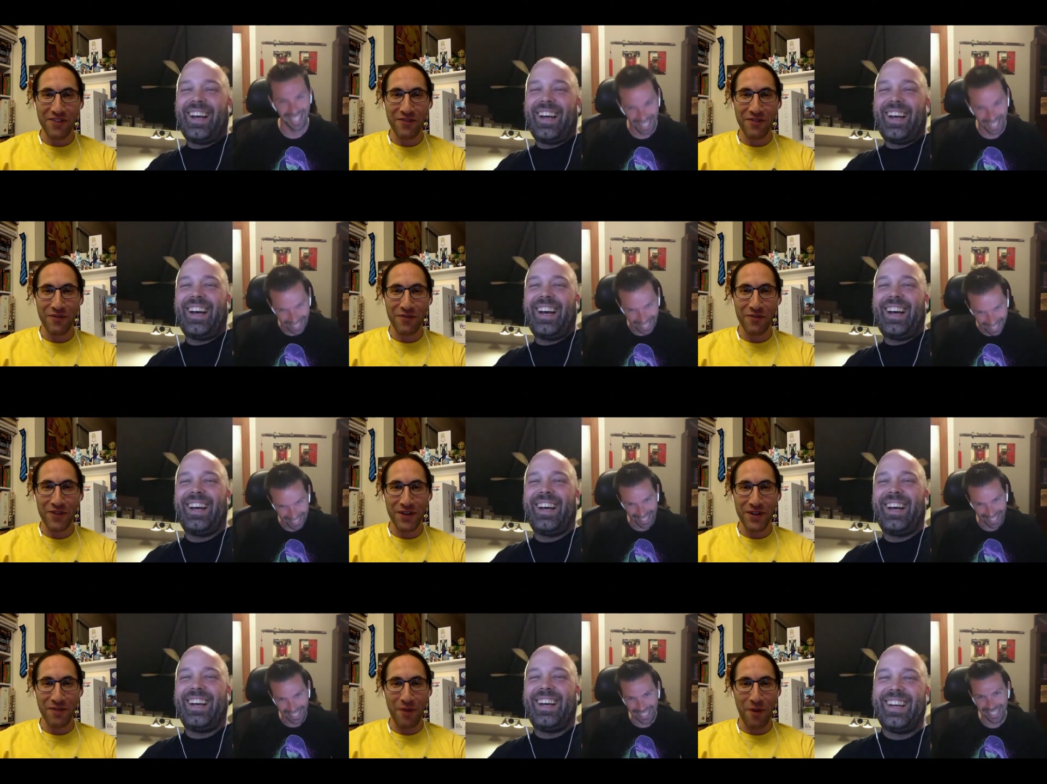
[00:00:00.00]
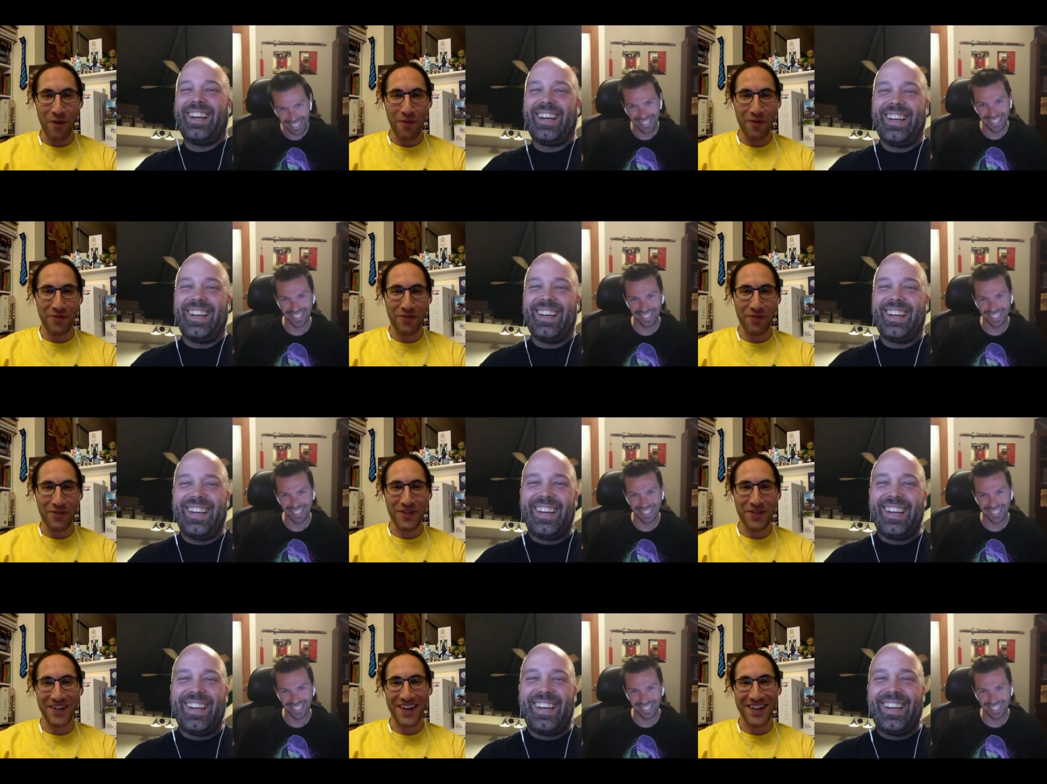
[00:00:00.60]
Speaker 1: revealing
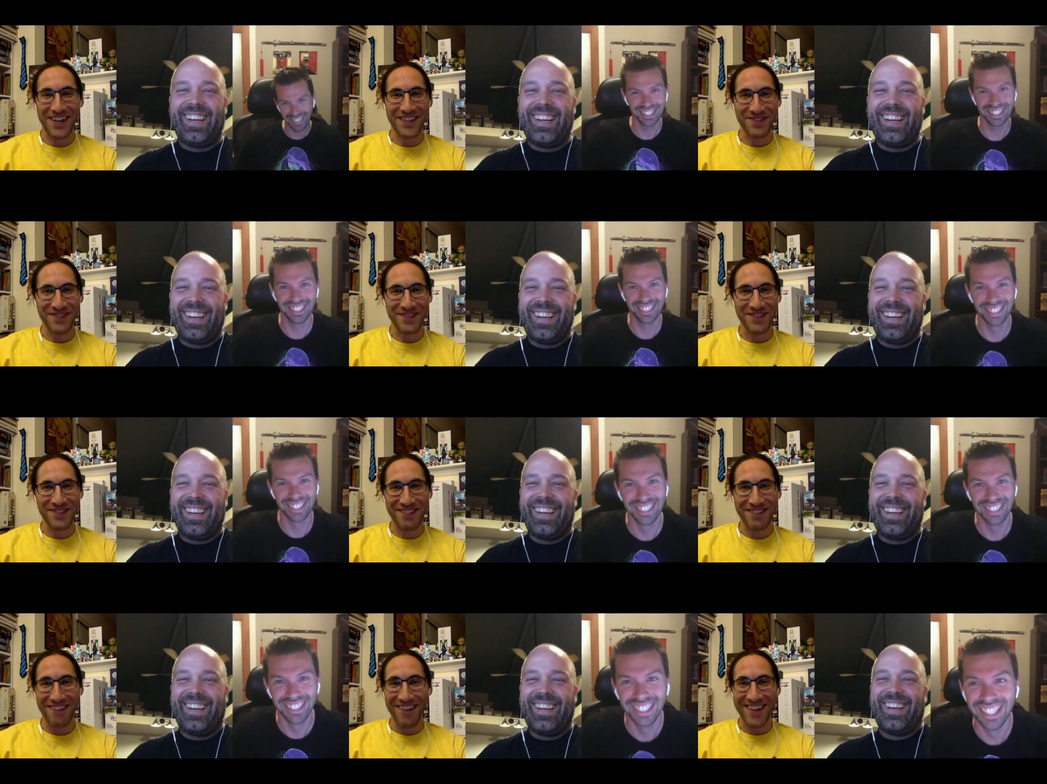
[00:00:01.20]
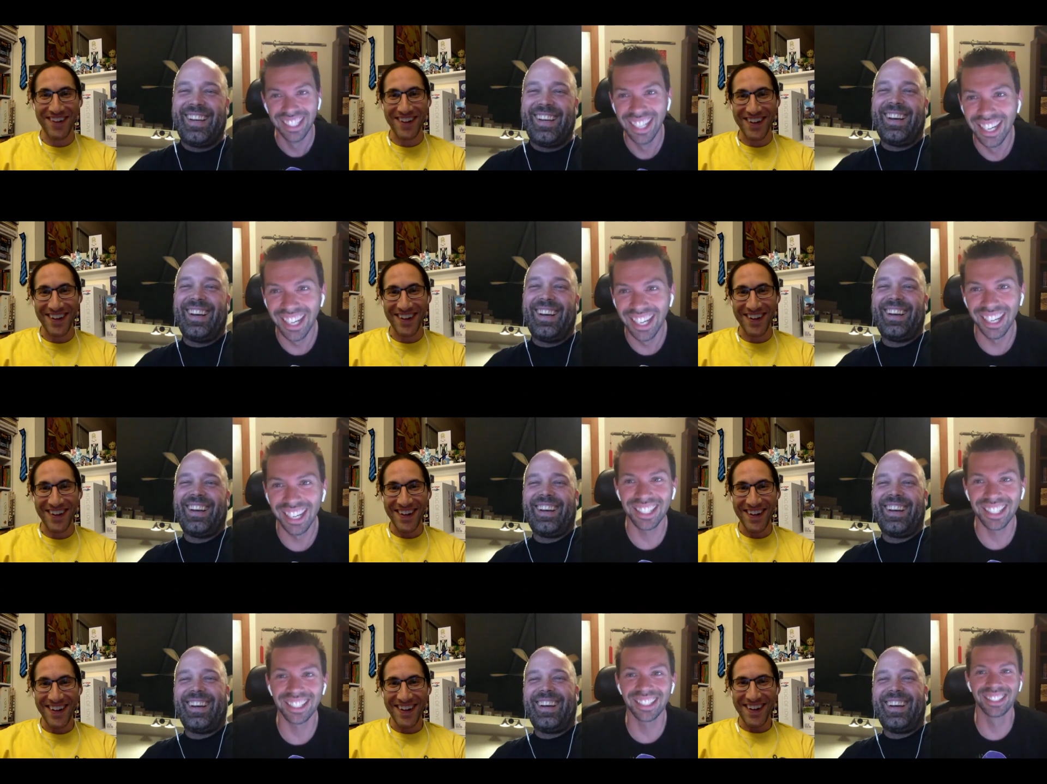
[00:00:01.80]
moments with you guys. I'm
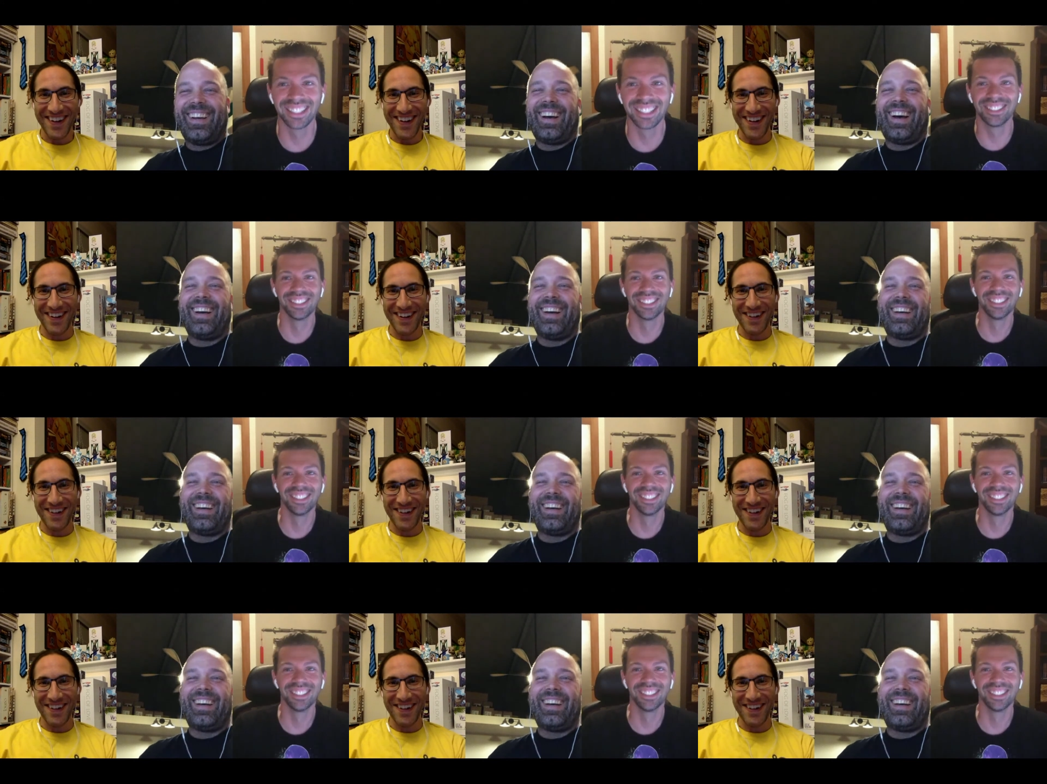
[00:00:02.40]
sorry. I know.